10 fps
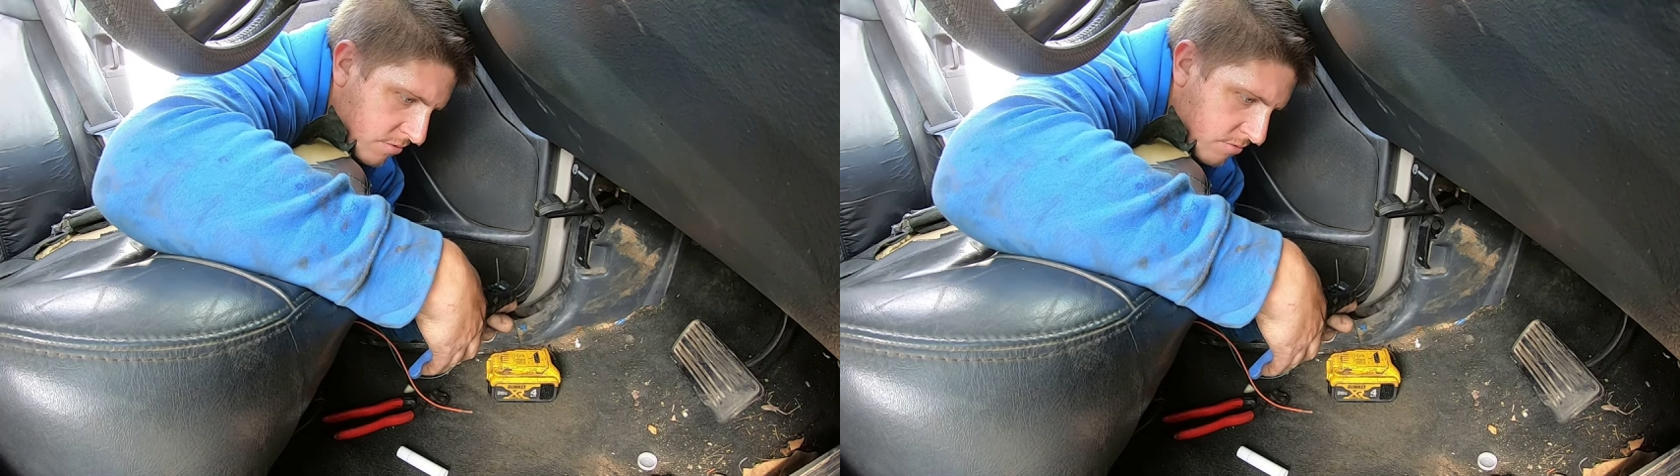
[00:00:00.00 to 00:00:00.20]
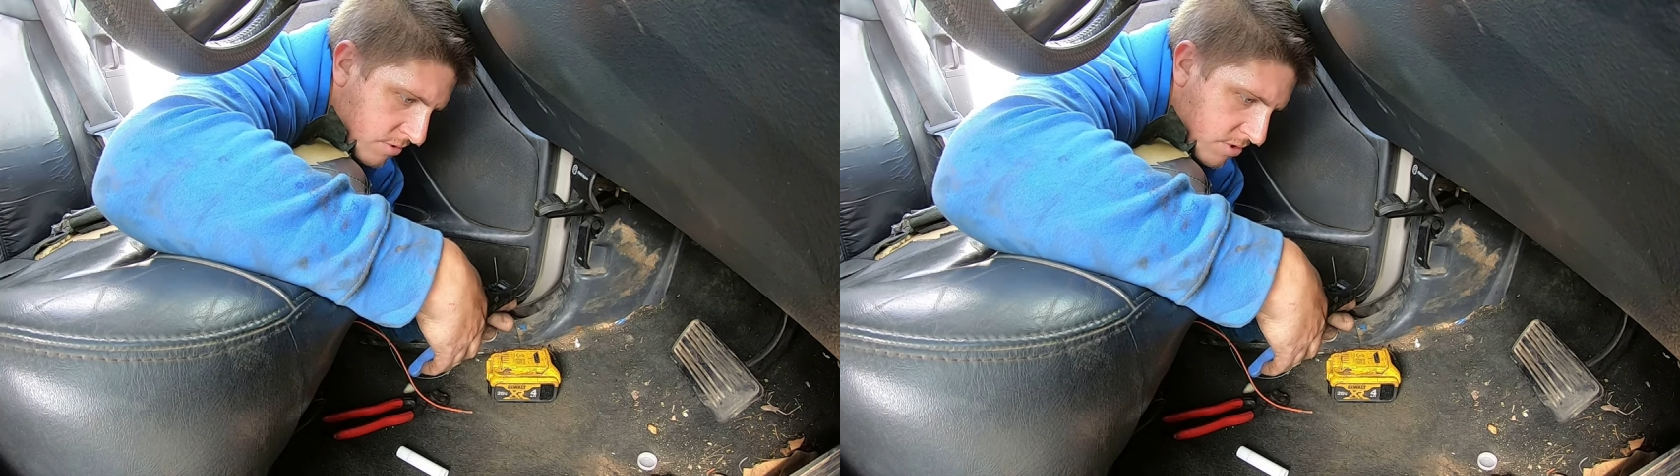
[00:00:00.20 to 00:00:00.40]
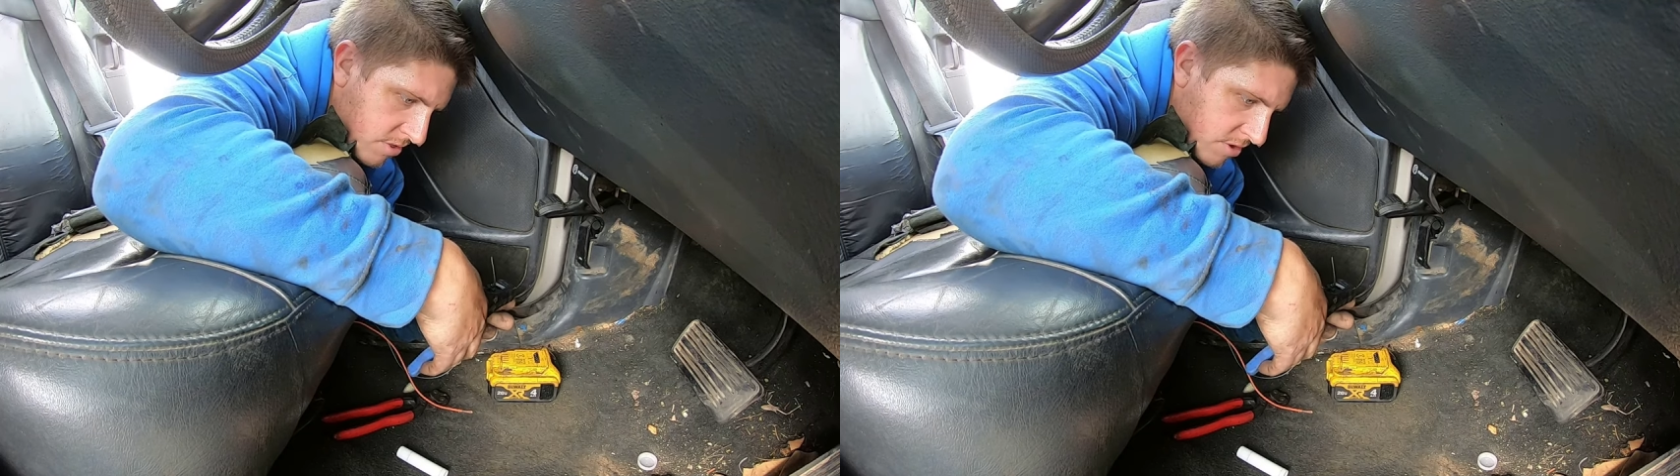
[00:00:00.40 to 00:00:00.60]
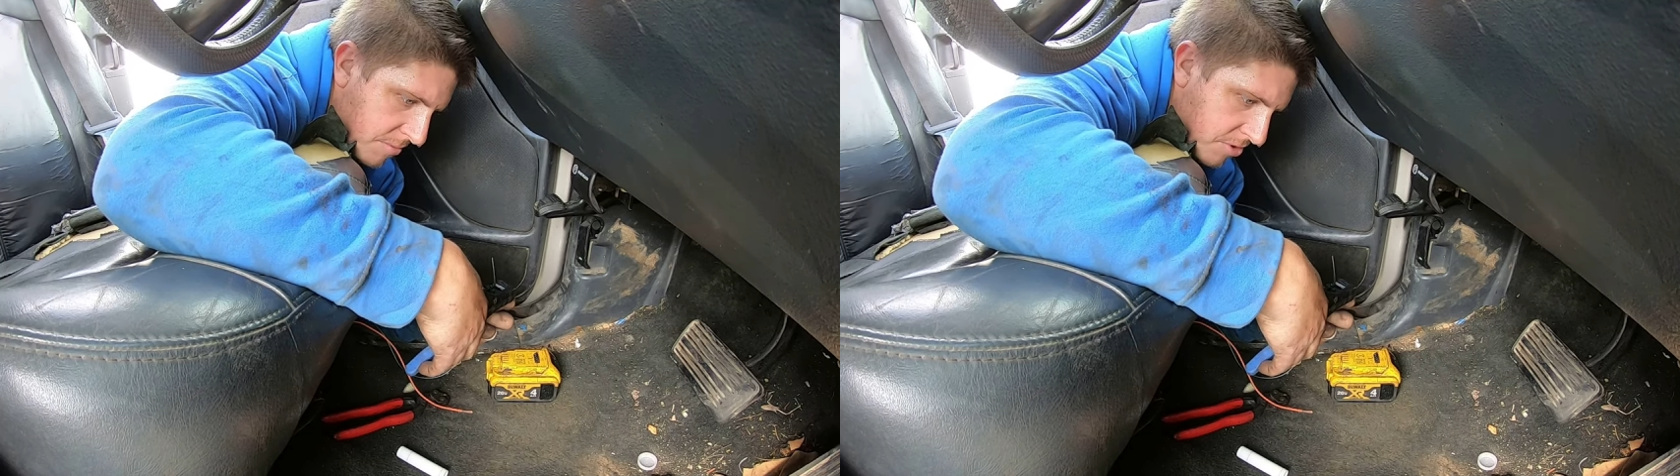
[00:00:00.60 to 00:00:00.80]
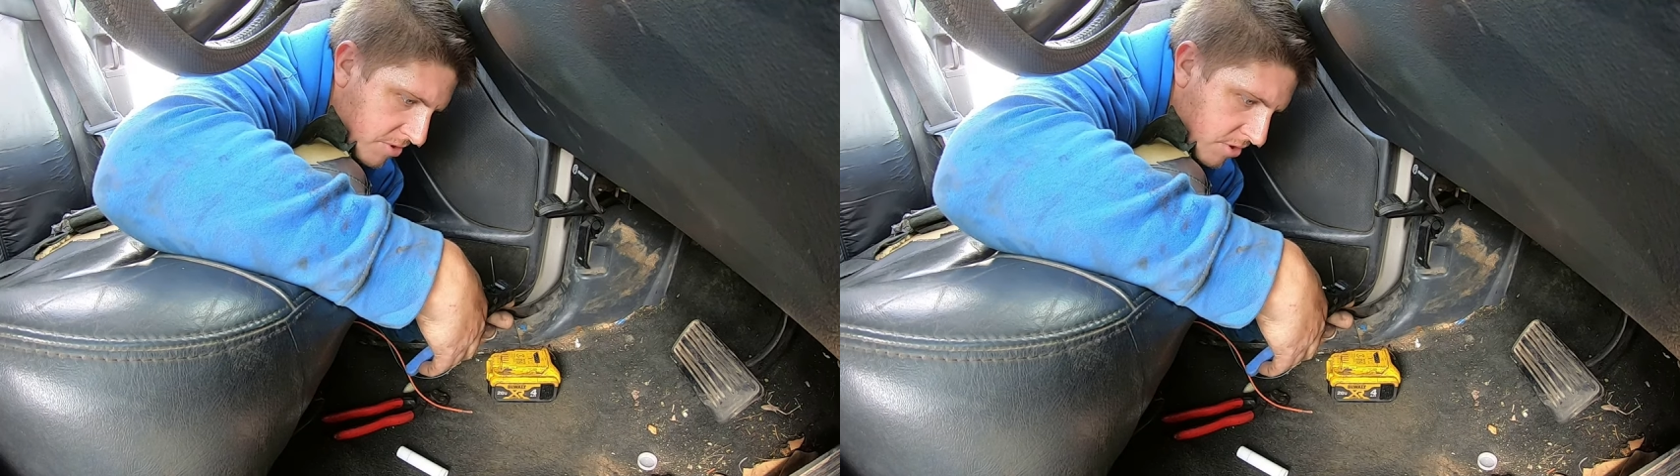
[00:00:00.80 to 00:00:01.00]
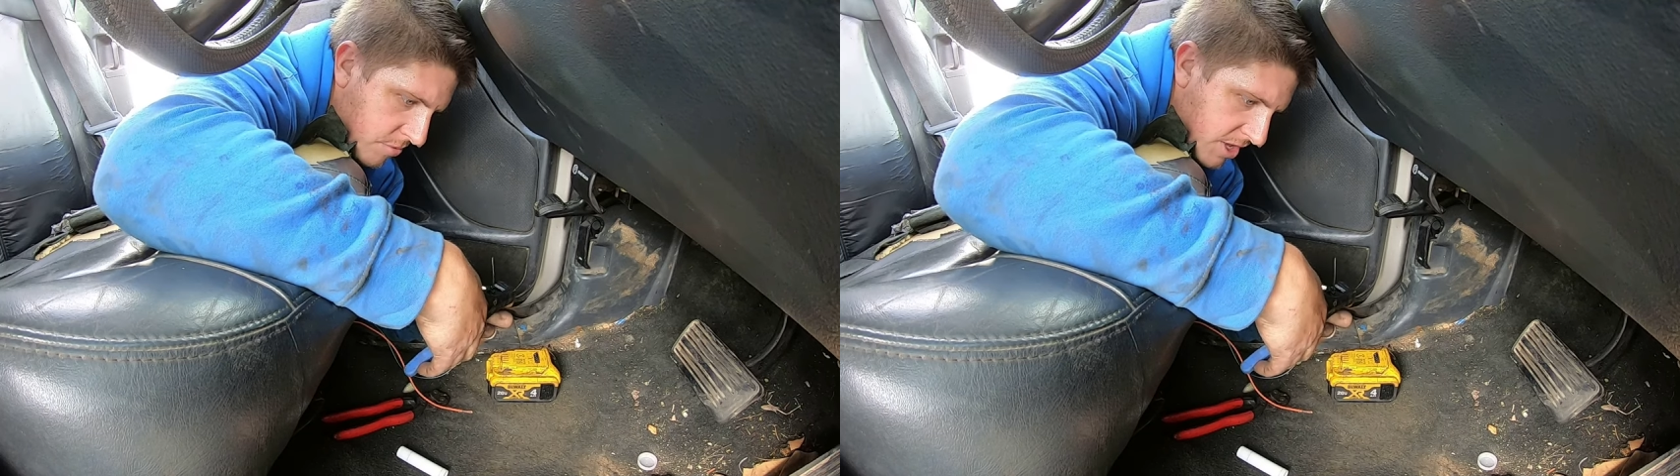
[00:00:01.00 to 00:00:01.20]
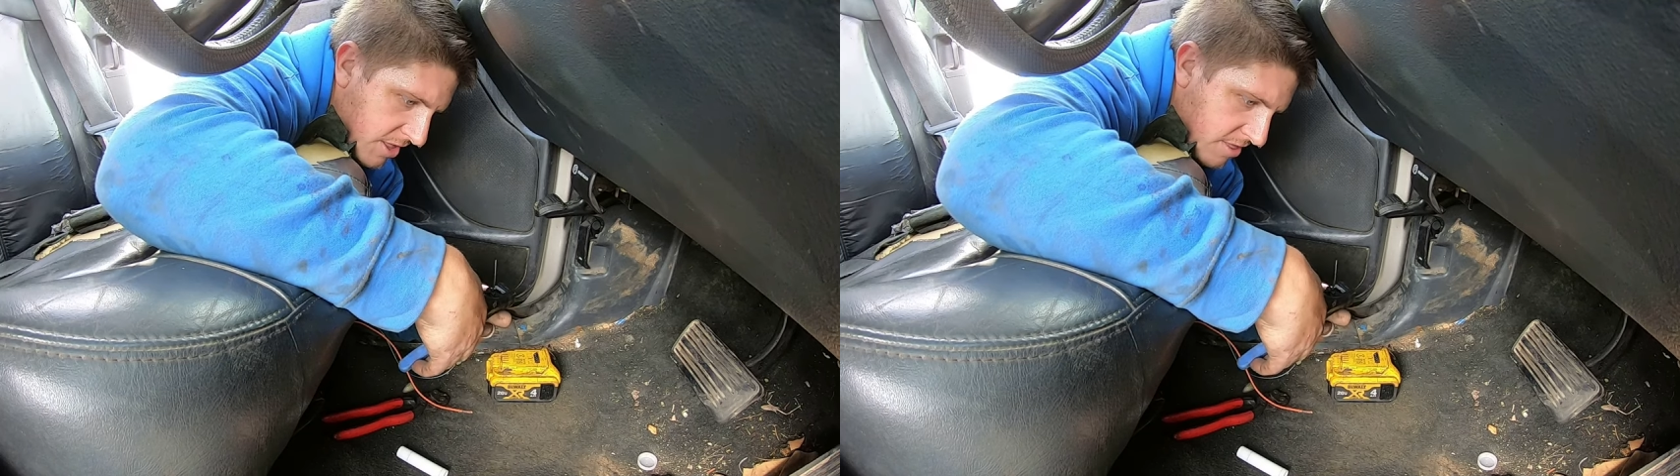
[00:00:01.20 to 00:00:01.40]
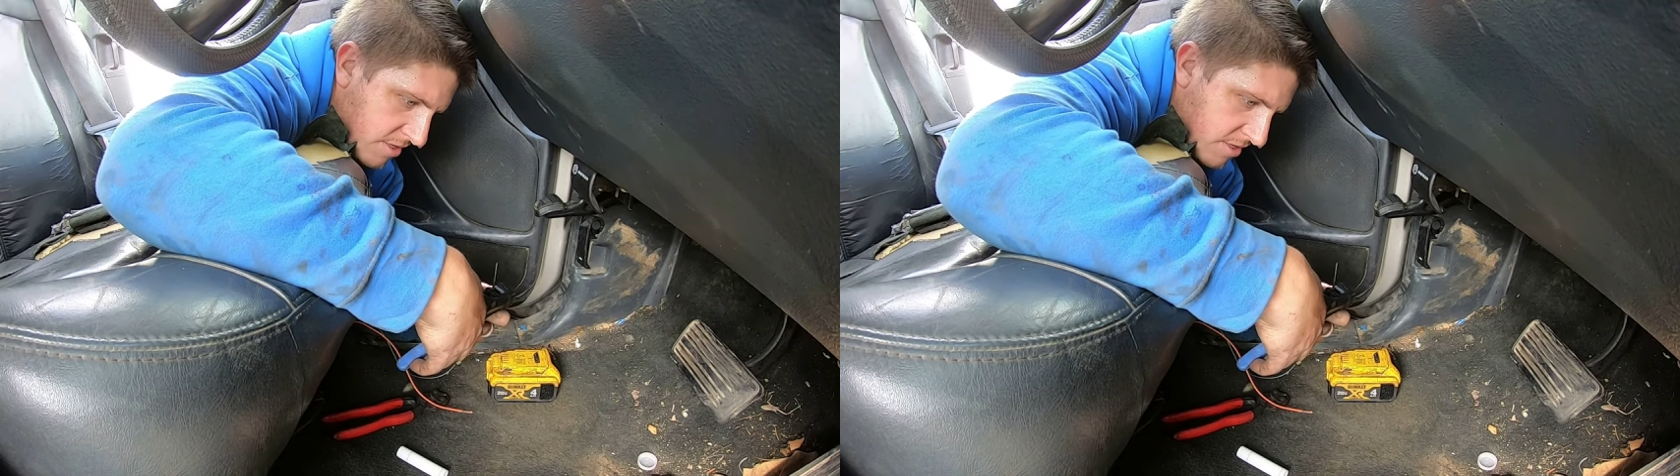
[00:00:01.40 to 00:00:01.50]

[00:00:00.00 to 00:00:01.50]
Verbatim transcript: which is almost always